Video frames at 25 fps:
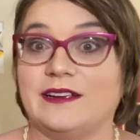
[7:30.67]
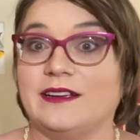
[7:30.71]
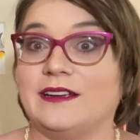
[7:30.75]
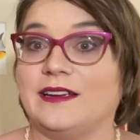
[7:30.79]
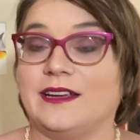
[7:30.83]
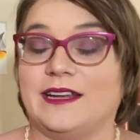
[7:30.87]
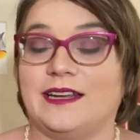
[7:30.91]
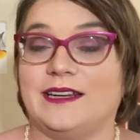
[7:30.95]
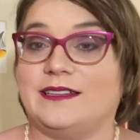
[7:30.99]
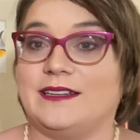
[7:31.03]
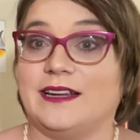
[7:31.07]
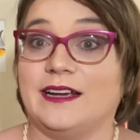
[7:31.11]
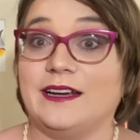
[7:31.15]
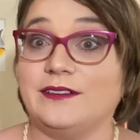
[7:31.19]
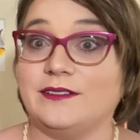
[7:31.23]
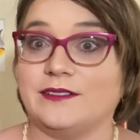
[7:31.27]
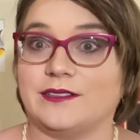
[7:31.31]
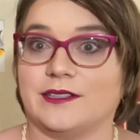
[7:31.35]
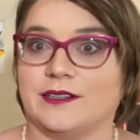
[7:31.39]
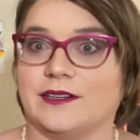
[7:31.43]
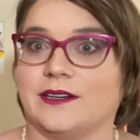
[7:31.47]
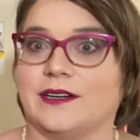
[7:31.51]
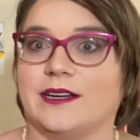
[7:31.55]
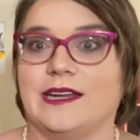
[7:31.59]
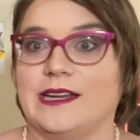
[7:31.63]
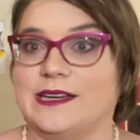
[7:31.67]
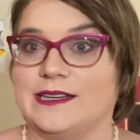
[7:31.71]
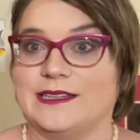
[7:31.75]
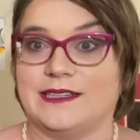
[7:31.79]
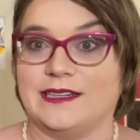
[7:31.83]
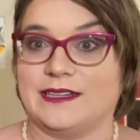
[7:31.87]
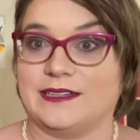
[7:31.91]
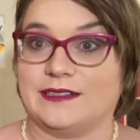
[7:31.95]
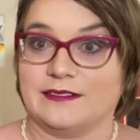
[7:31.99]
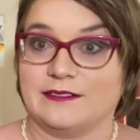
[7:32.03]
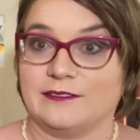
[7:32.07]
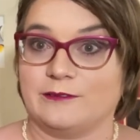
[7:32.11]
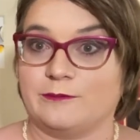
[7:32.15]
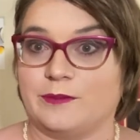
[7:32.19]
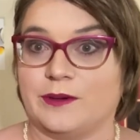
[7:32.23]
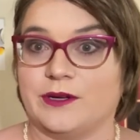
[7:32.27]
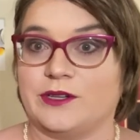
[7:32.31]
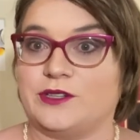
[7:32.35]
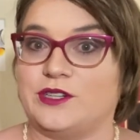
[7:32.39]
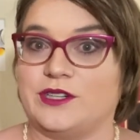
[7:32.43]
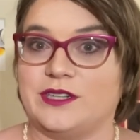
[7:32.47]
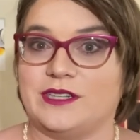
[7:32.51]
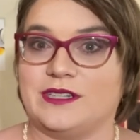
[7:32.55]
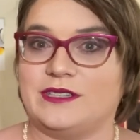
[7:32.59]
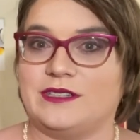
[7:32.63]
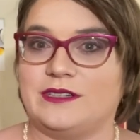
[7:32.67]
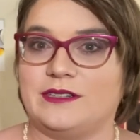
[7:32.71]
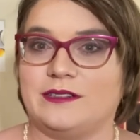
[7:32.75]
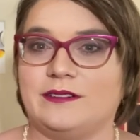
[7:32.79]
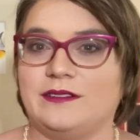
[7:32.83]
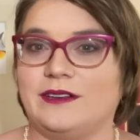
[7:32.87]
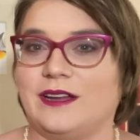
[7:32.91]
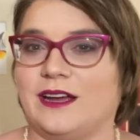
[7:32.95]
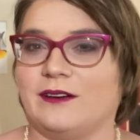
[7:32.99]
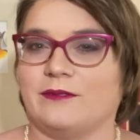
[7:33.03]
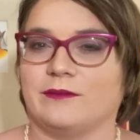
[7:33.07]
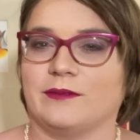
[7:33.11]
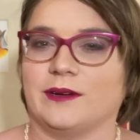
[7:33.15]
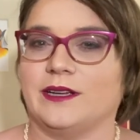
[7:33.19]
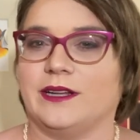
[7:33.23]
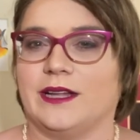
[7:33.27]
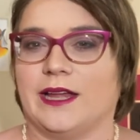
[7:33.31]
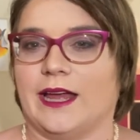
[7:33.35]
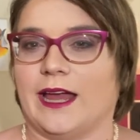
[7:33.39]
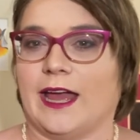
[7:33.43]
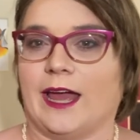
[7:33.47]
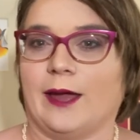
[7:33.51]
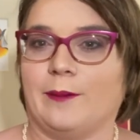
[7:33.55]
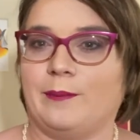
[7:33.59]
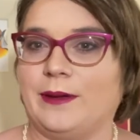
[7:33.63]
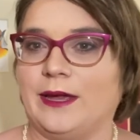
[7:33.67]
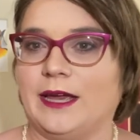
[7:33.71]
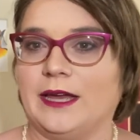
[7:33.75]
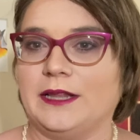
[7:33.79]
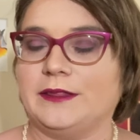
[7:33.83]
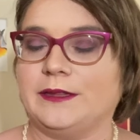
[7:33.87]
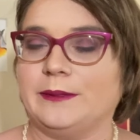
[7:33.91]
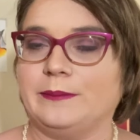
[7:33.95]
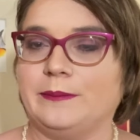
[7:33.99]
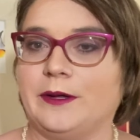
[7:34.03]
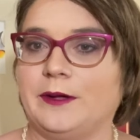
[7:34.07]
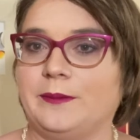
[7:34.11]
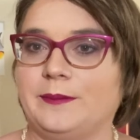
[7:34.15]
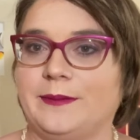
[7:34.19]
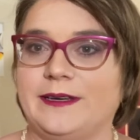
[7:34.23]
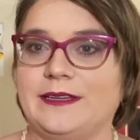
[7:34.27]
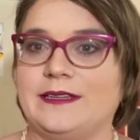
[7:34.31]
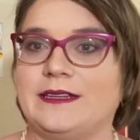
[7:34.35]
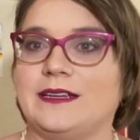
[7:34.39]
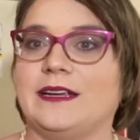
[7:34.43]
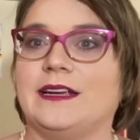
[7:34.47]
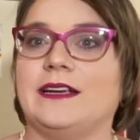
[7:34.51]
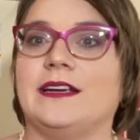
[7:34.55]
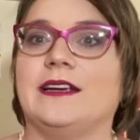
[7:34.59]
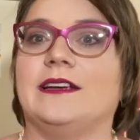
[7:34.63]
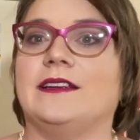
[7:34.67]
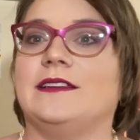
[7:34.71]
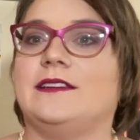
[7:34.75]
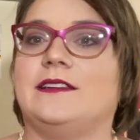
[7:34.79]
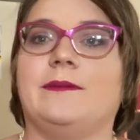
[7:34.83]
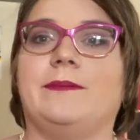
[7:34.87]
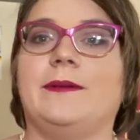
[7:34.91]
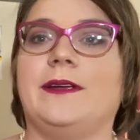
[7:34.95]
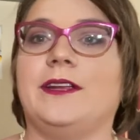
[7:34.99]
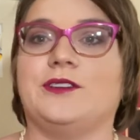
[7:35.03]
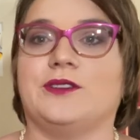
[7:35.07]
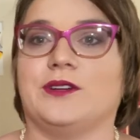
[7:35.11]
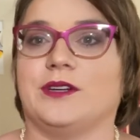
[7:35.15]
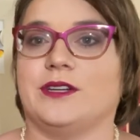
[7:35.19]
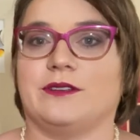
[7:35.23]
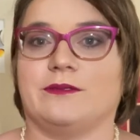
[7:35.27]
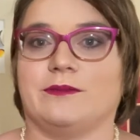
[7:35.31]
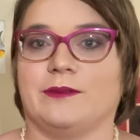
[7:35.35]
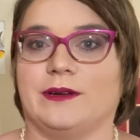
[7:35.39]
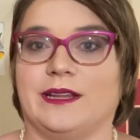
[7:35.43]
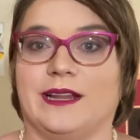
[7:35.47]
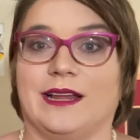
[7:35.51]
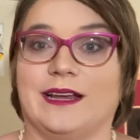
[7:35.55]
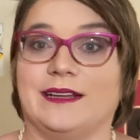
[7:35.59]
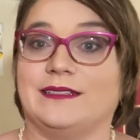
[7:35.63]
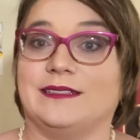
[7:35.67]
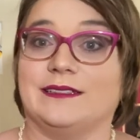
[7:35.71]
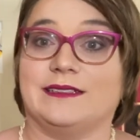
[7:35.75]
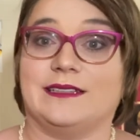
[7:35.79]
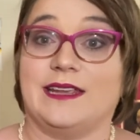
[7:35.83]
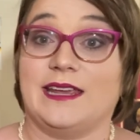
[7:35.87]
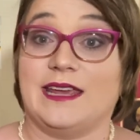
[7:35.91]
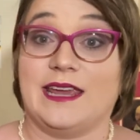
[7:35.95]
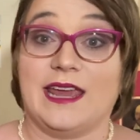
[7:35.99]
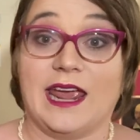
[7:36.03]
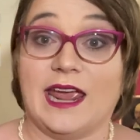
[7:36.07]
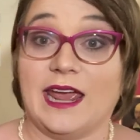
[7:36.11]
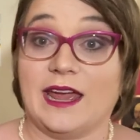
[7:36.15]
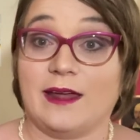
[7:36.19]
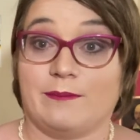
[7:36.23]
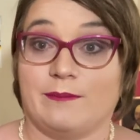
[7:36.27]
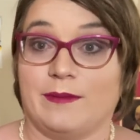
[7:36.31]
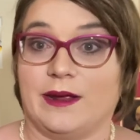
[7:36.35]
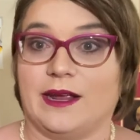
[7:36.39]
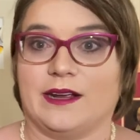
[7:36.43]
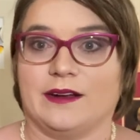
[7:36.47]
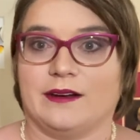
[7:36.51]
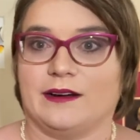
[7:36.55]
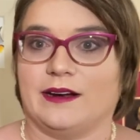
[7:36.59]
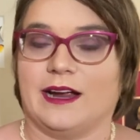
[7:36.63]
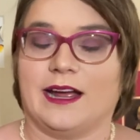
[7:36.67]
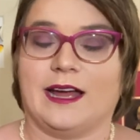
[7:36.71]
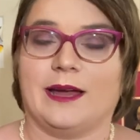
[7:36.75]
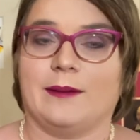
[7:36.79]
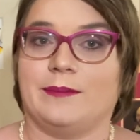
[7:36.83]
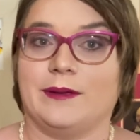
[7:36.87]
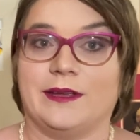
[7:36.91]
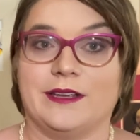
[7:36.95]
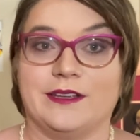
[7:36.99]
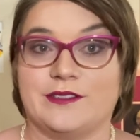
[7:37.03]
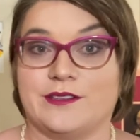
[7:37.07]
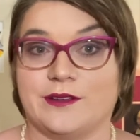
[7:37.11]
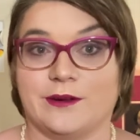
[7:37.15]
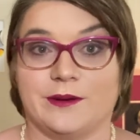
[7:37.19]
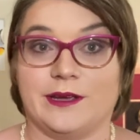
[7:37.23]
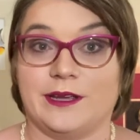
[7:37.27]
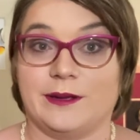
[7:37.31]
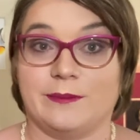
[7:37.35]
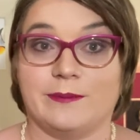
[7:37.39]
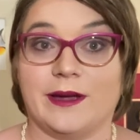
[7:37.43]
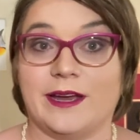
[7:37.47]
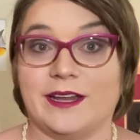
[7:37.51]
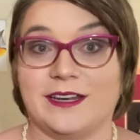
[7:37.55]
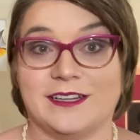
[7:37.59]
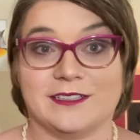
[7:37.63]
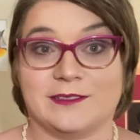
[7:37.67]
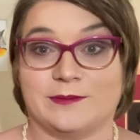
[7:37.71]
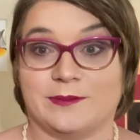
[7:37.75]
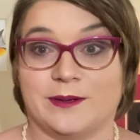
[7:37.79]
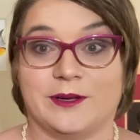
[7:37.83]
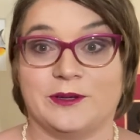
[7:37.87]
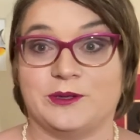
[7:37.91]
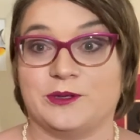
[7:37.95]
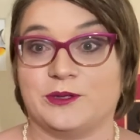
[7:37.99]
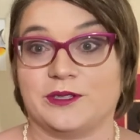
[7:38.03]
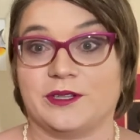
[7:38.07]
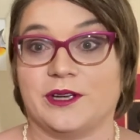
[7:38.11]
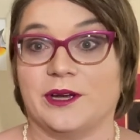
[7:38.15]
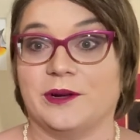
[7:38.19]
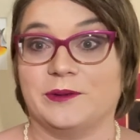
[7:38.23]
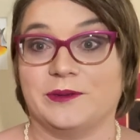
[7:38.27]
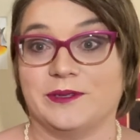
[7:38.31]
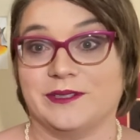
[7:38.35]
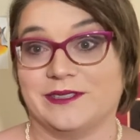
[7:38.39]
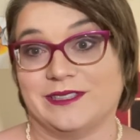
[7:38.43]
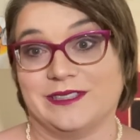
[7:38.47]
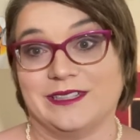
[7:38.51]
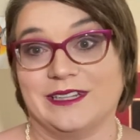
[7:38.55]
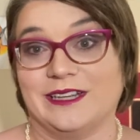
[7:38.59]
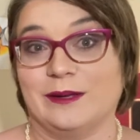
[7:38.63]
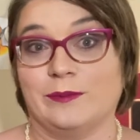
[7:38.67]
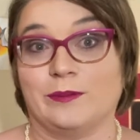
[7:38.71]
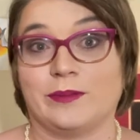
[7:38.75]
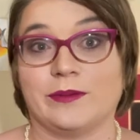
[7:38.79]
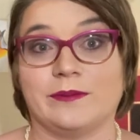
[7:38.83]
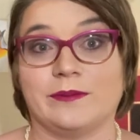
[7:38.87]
He tells her he didn't, but she's still not real happy at the moment. Demetrius realizes he can't make her happy, so he might as well just go to sleep.